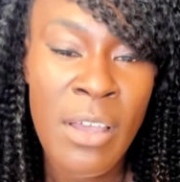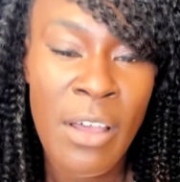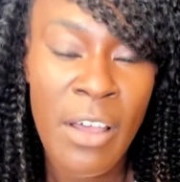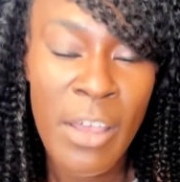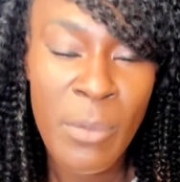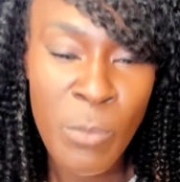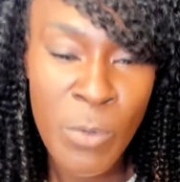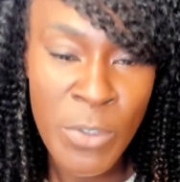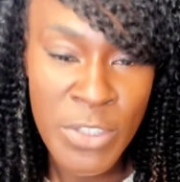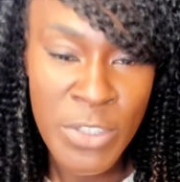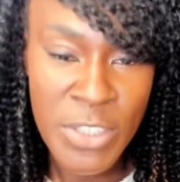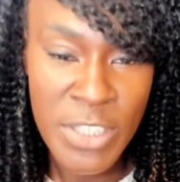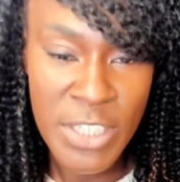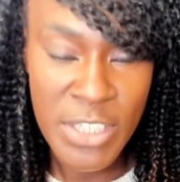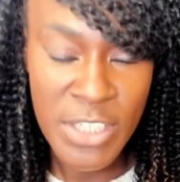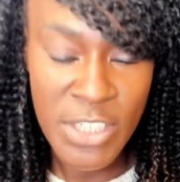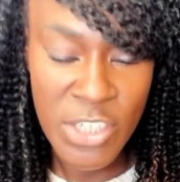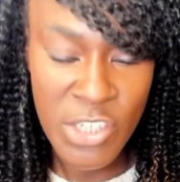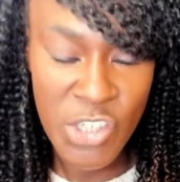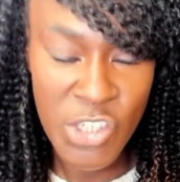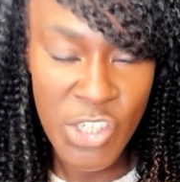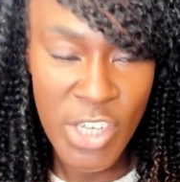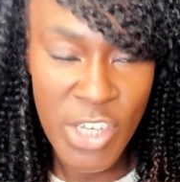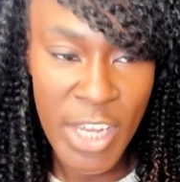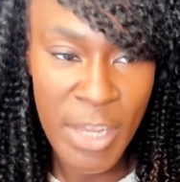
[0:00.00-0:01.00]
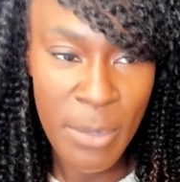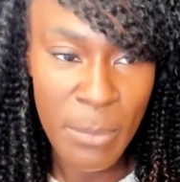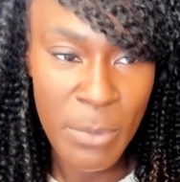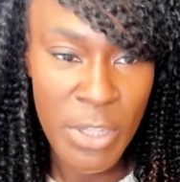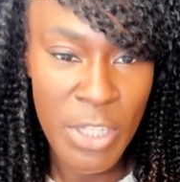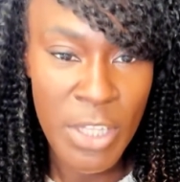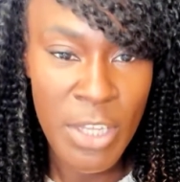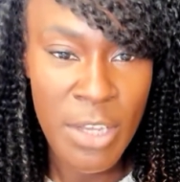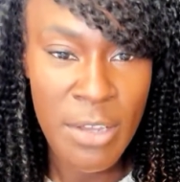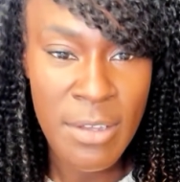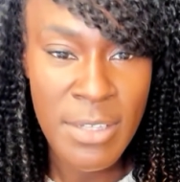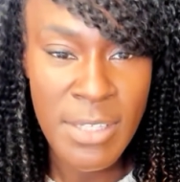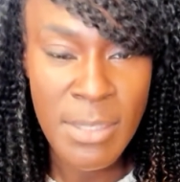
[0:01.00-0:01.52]
I wanted to share with
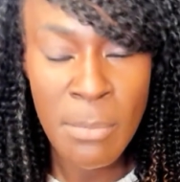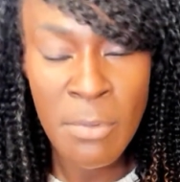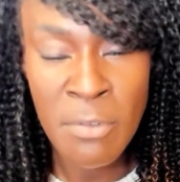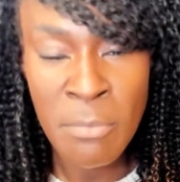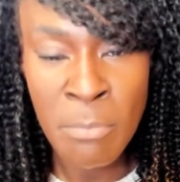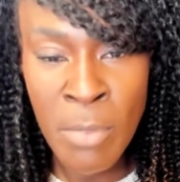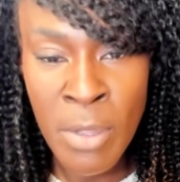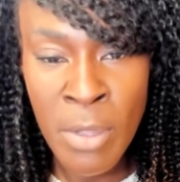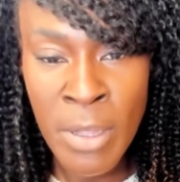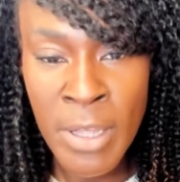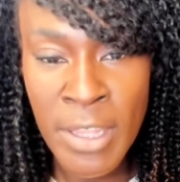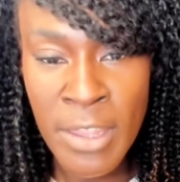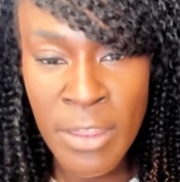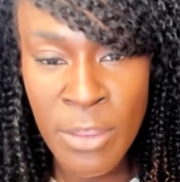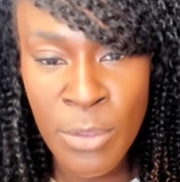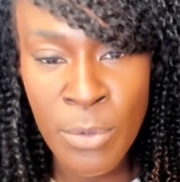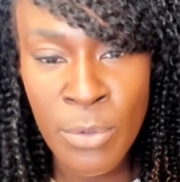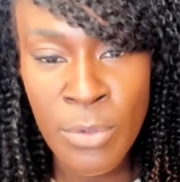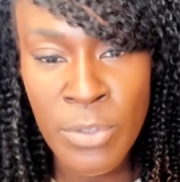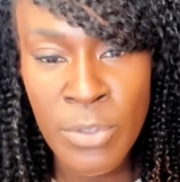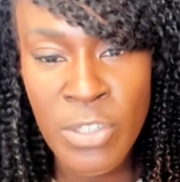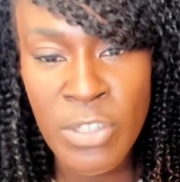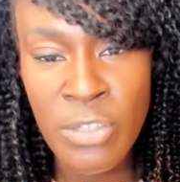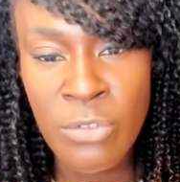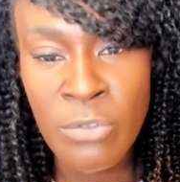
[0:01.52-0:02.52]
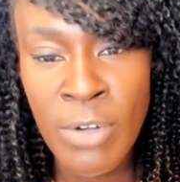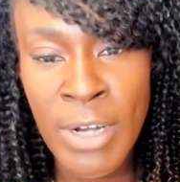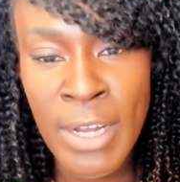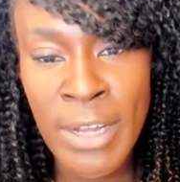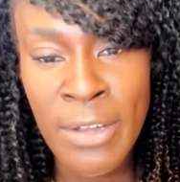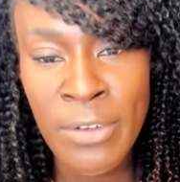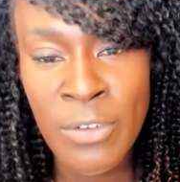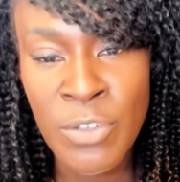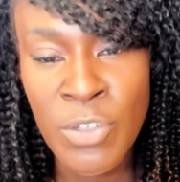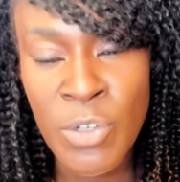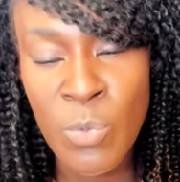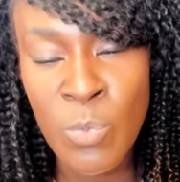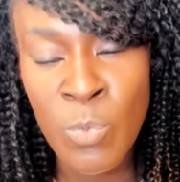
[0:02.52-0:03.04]
you some of my thoughts
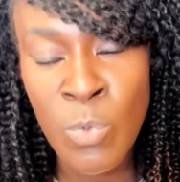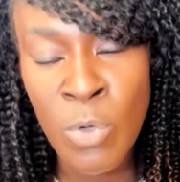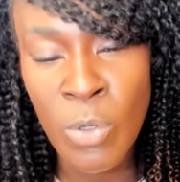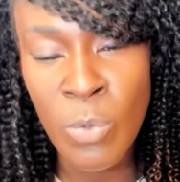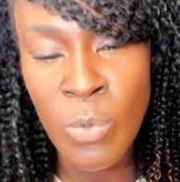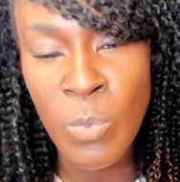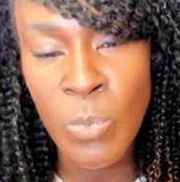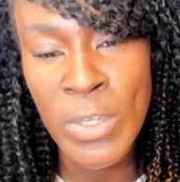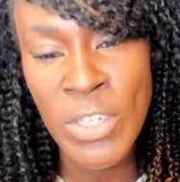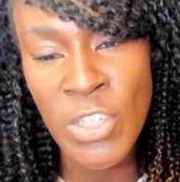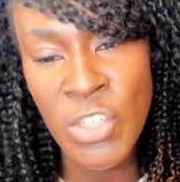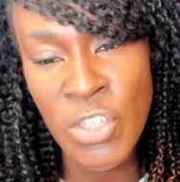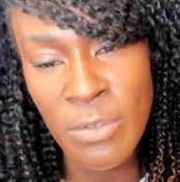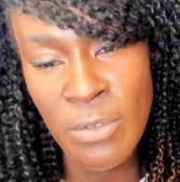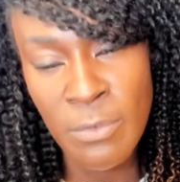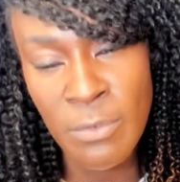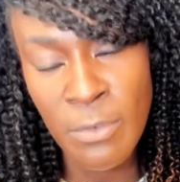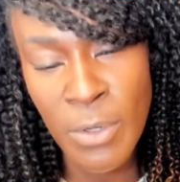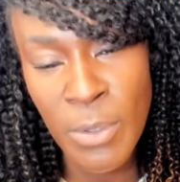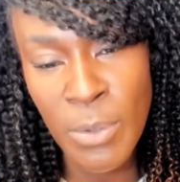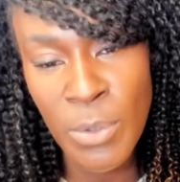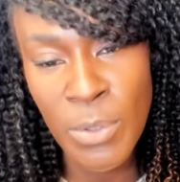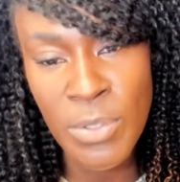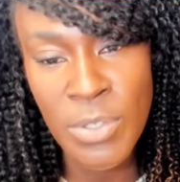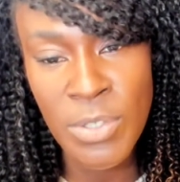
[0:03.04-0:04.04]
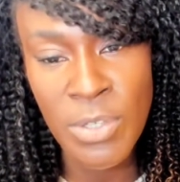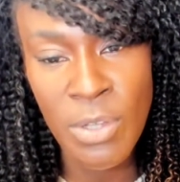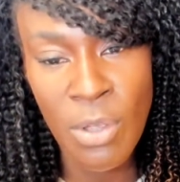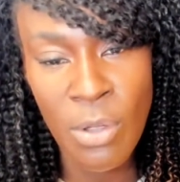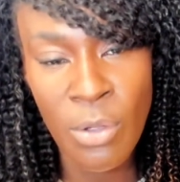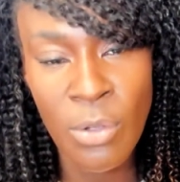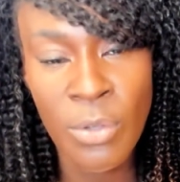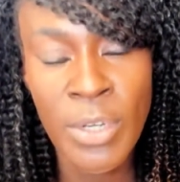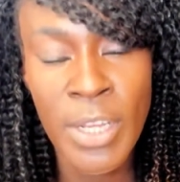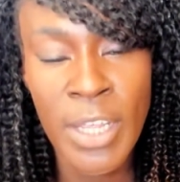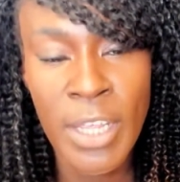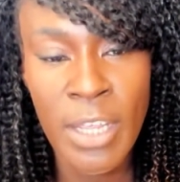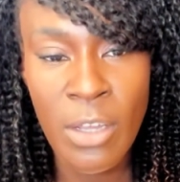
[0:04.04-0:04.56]
around what we should focus
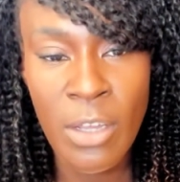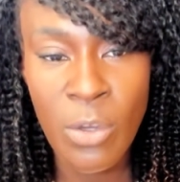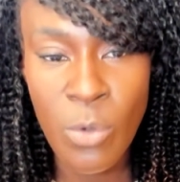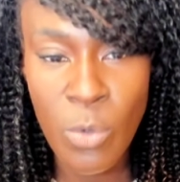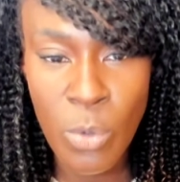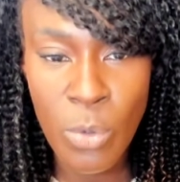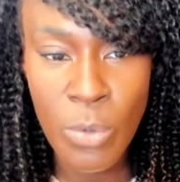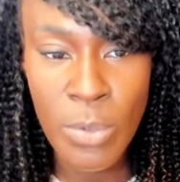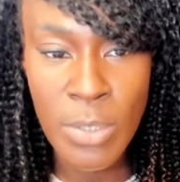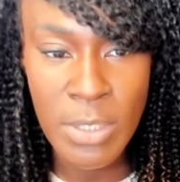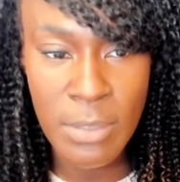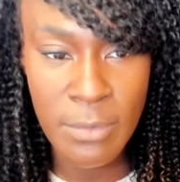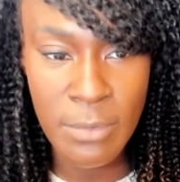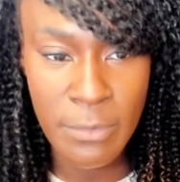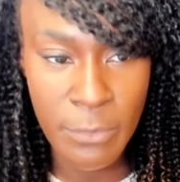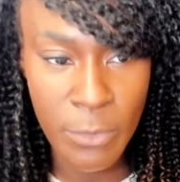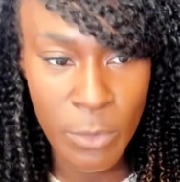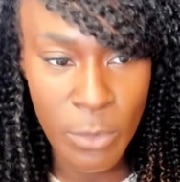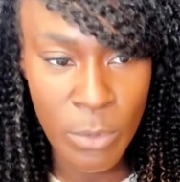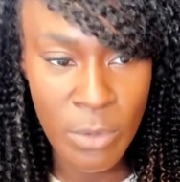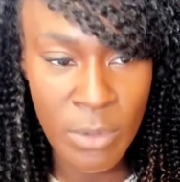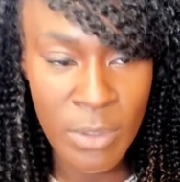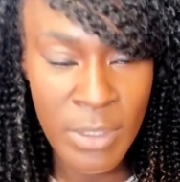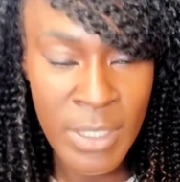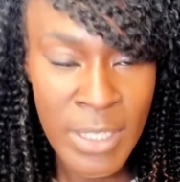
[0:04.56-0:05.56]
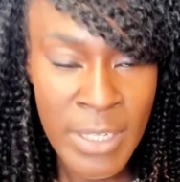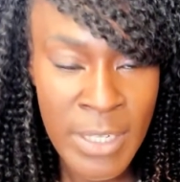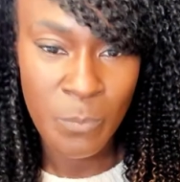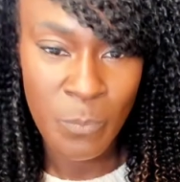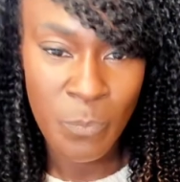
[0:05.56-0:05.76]
on in Q4.